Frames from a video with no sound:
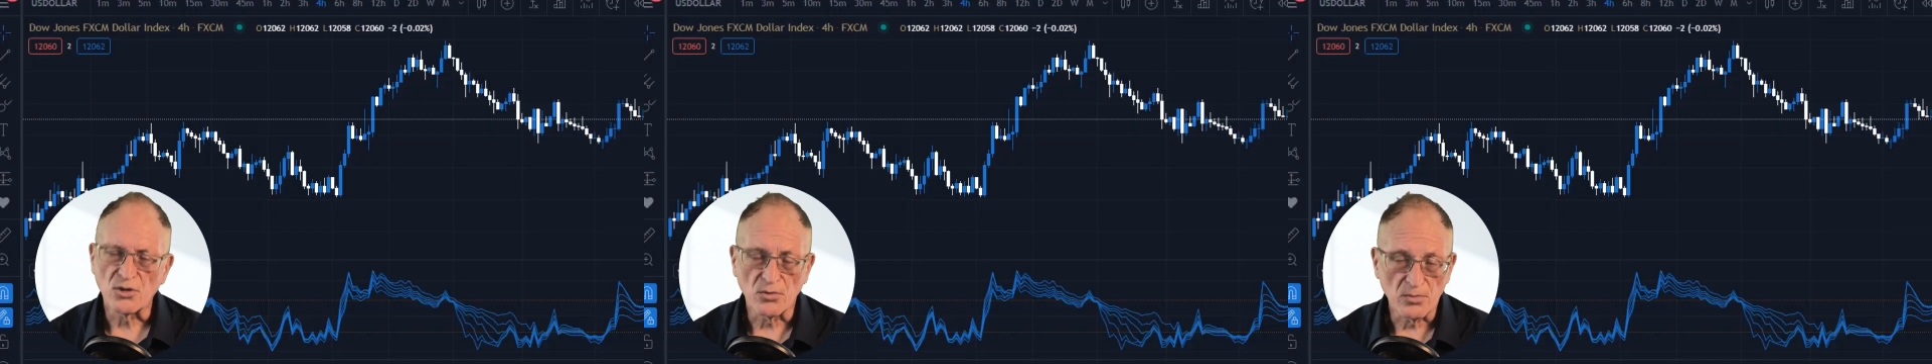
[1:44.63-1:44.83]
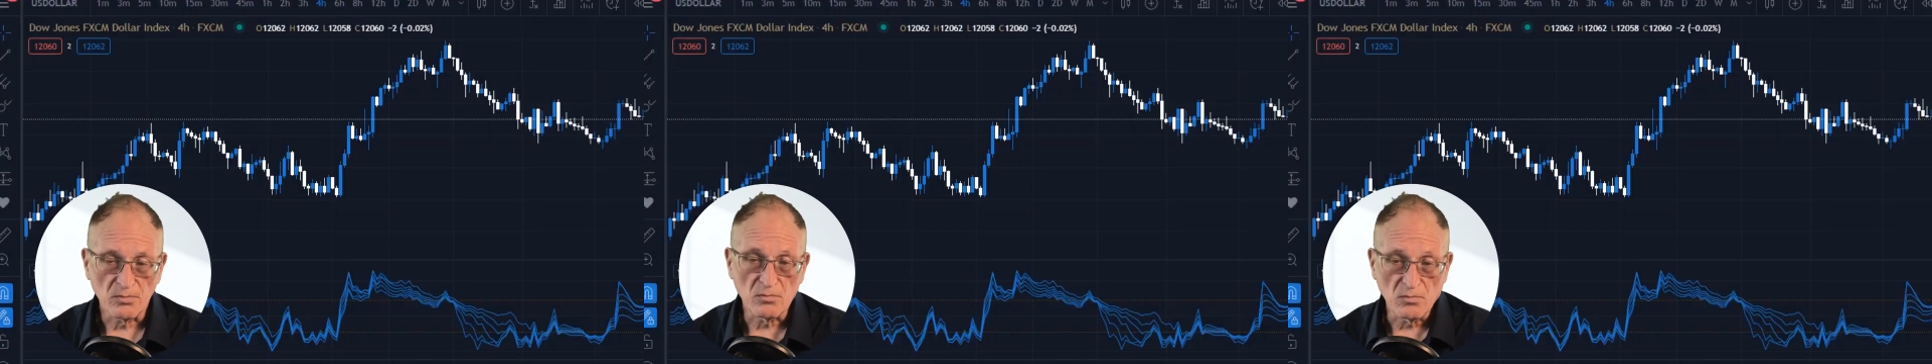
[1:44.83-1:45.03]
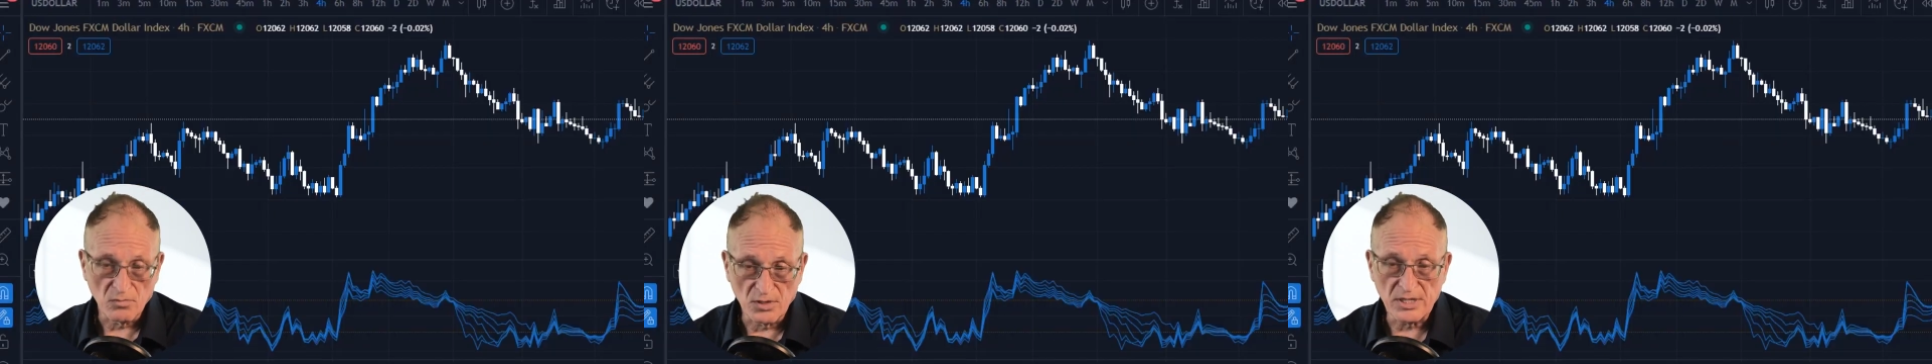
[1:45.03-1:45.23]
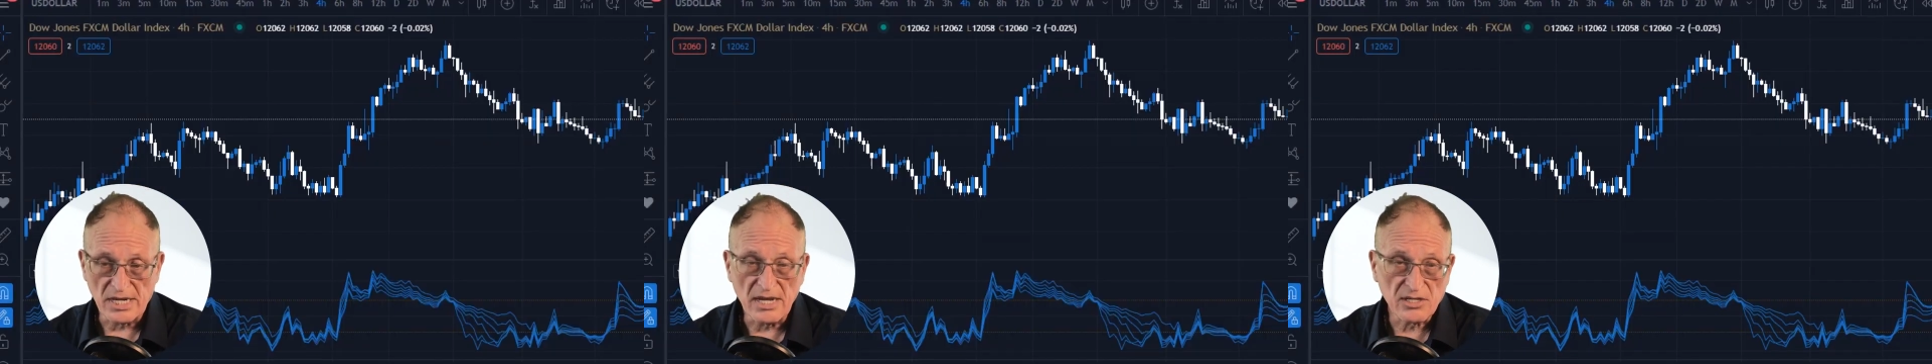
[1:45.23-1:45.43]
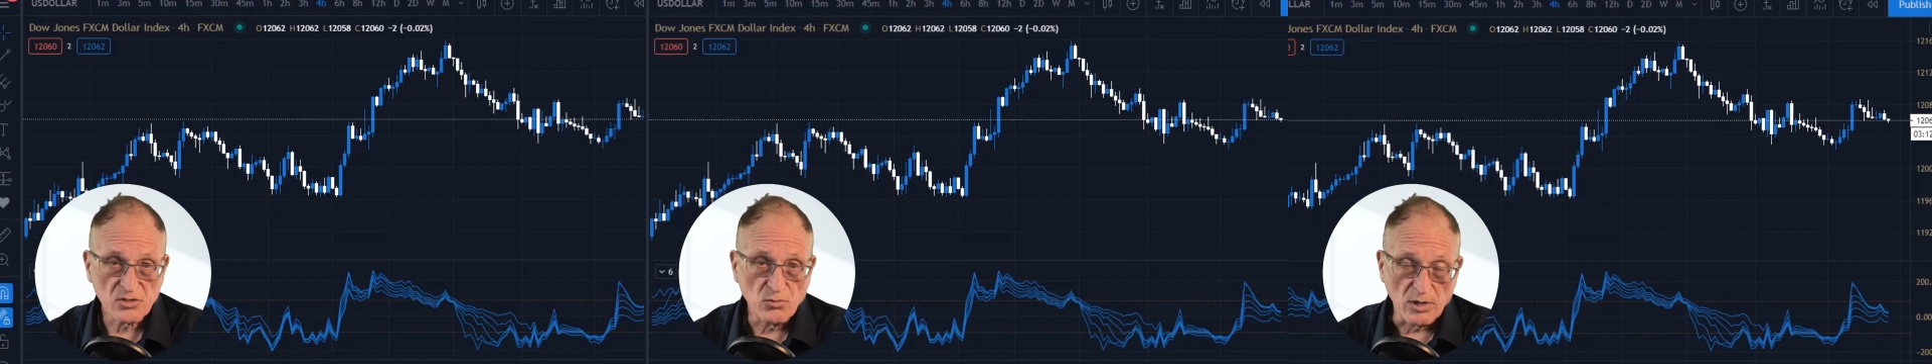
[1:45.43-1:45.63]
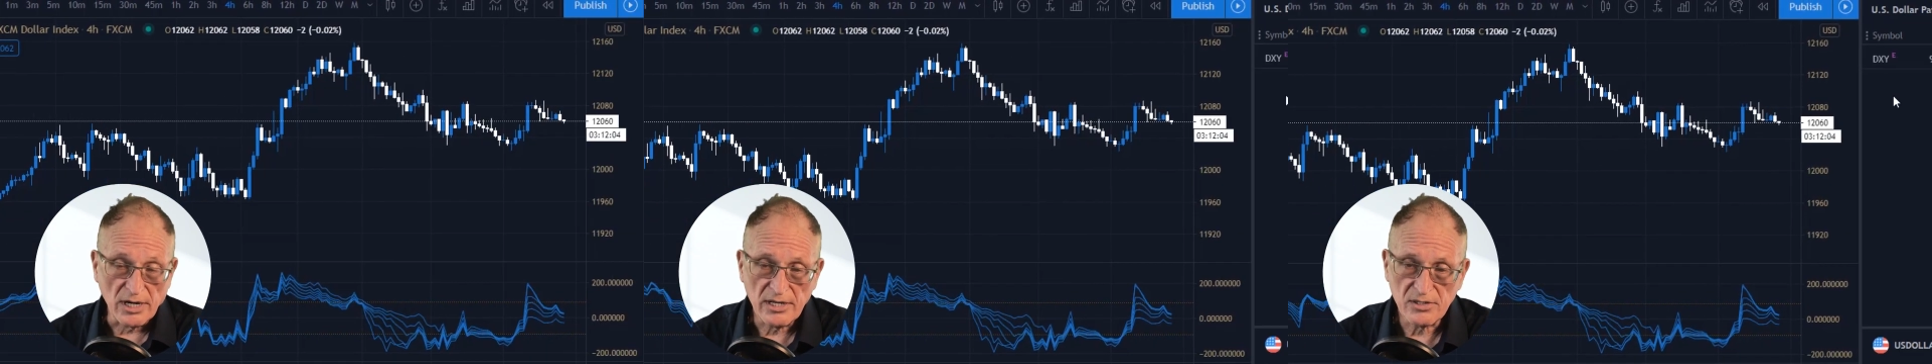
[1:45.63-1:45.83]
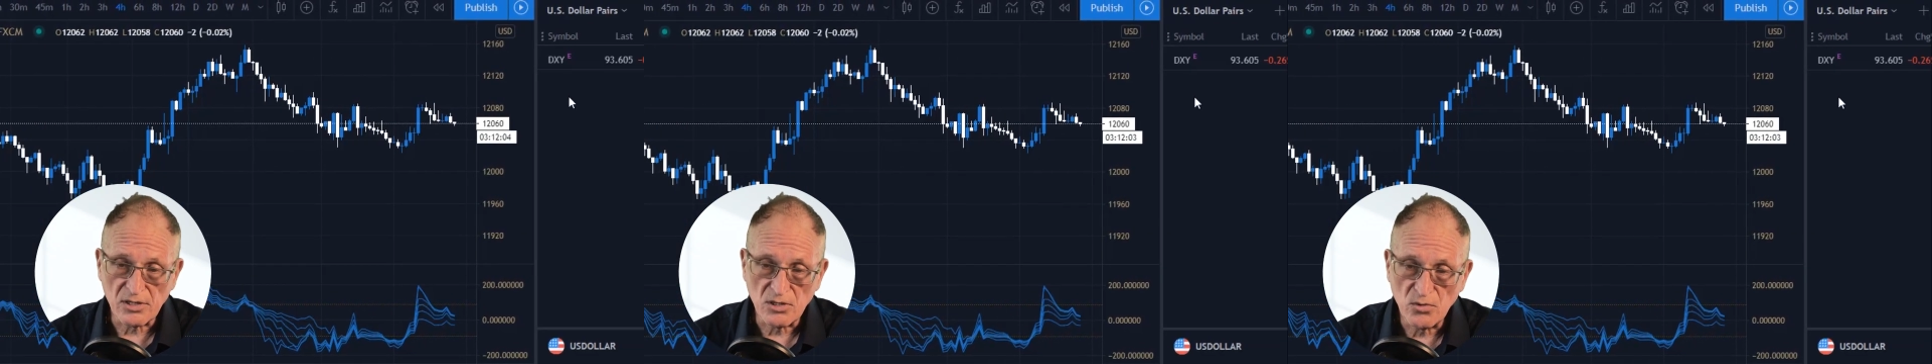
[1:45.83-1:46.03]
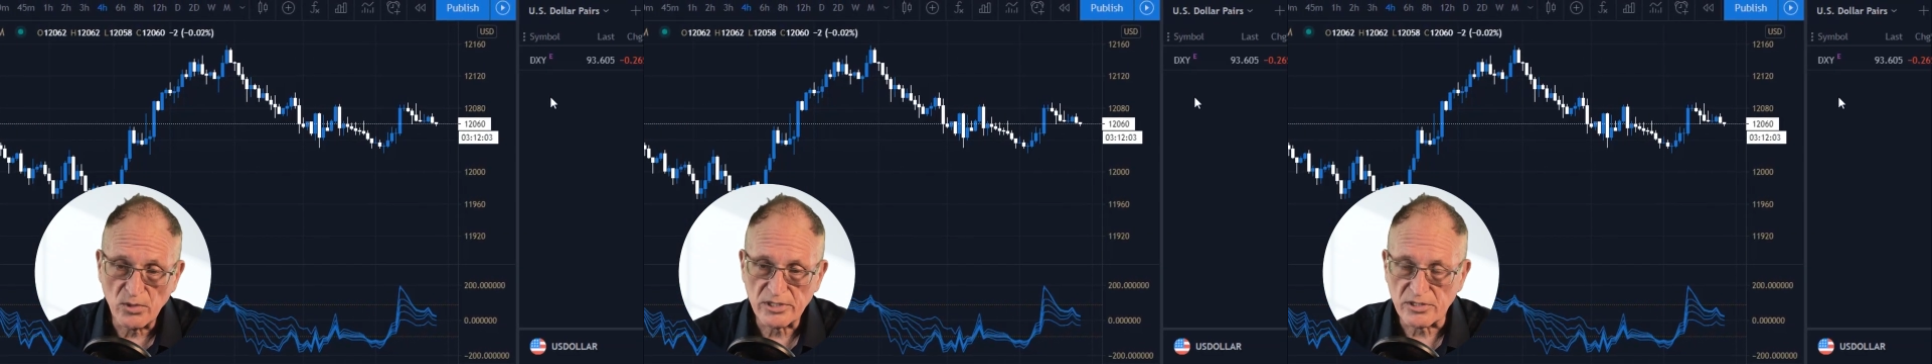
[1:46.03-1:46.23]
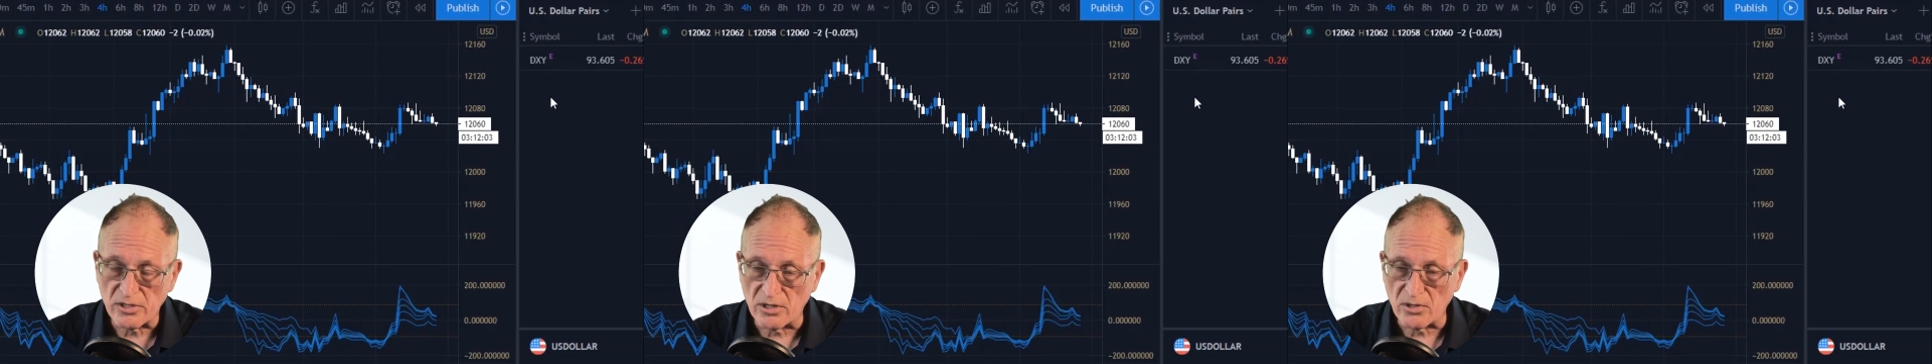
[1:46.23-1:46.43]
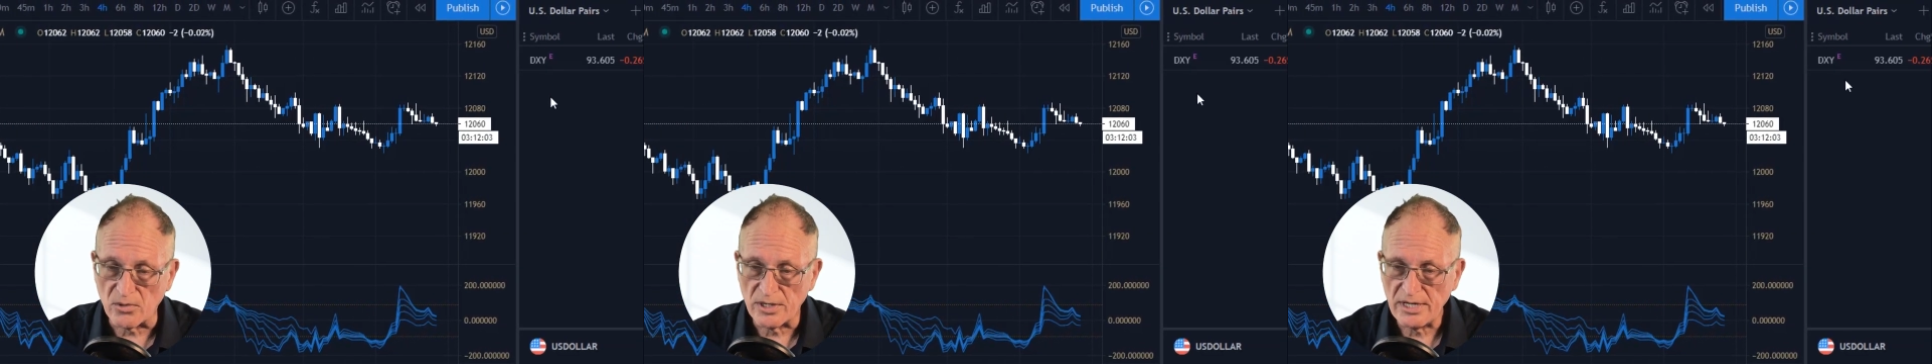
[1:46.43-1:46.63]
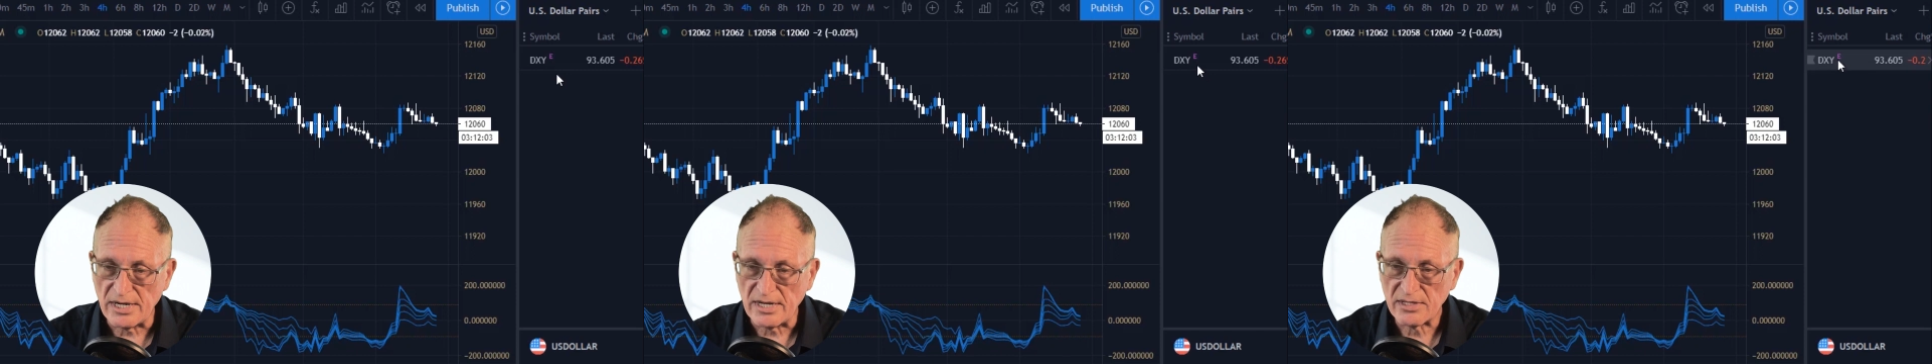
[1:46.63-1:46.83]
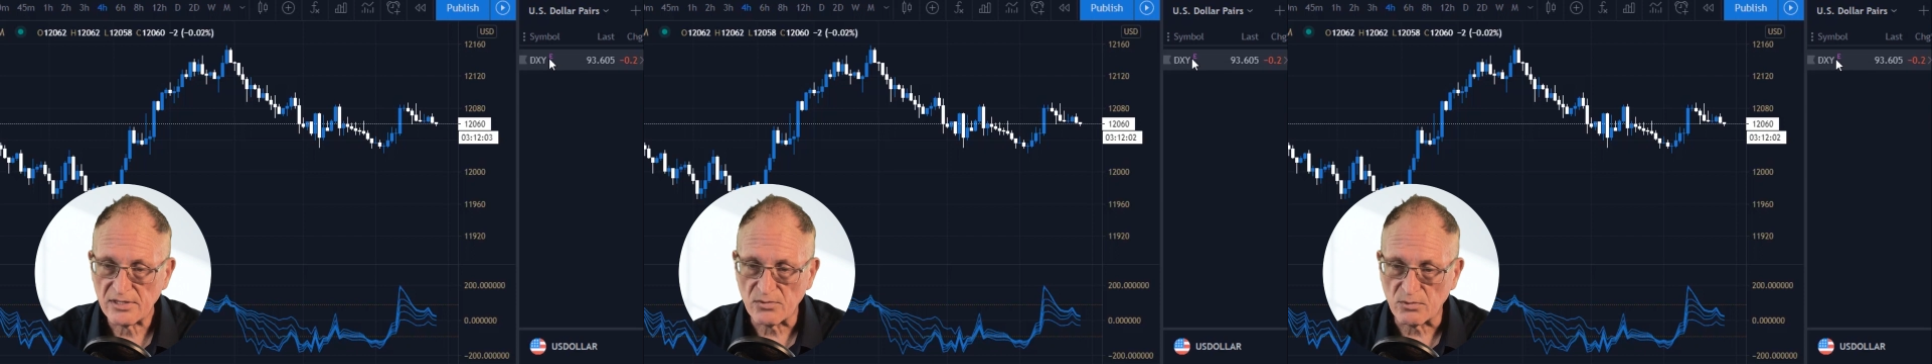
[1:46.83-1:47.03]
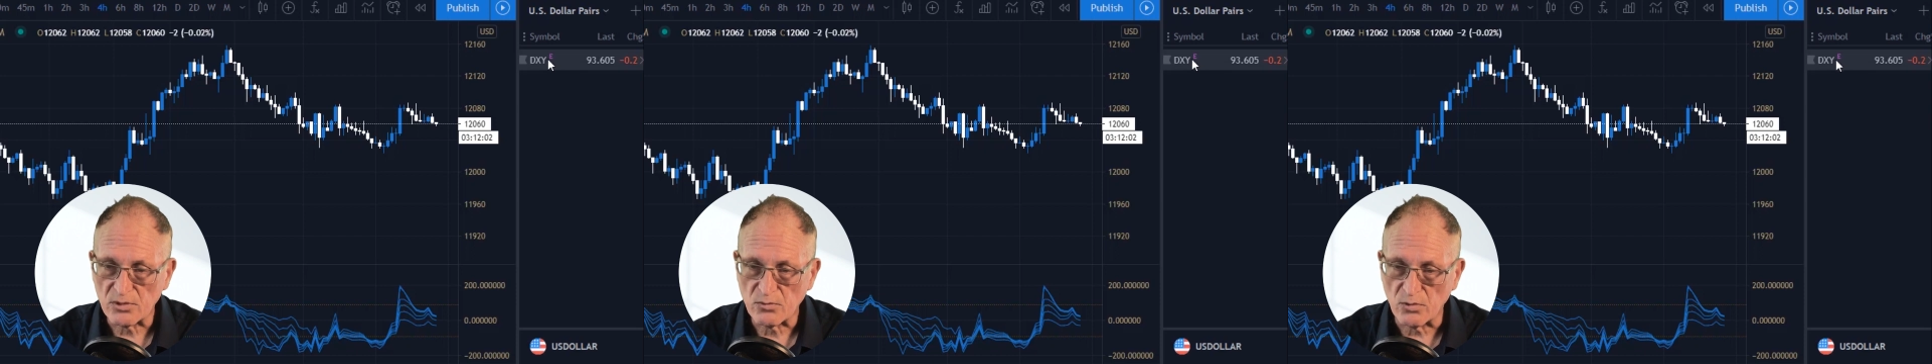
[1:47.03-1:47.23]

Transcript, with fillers: So the D X Y is a U S dollar index,